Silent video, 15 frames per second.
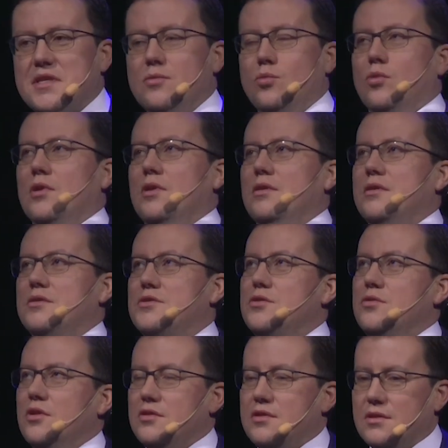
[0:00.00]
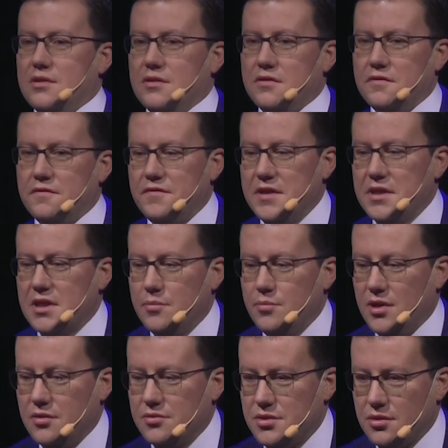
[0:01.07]
of all, do not think
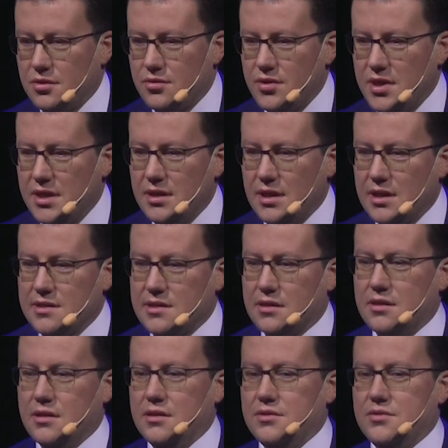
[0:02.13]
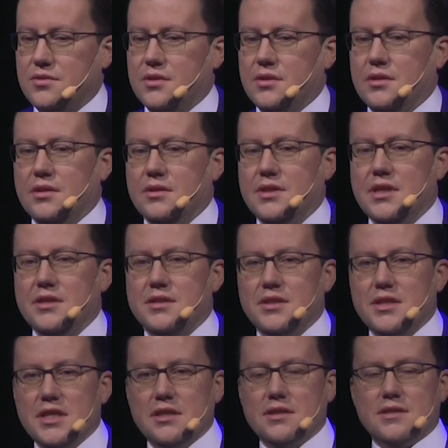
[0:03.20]
about Ukraine as a country that
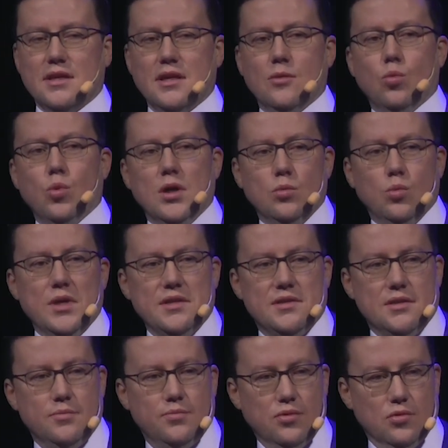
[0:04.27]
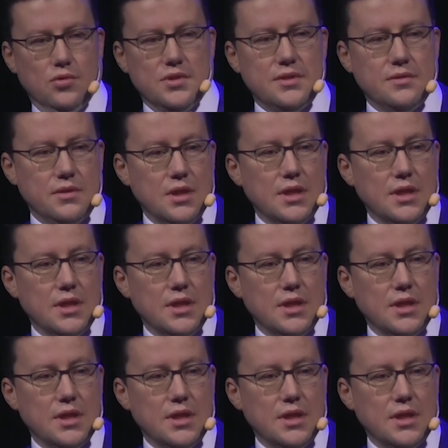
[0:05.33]
needs a one-way support.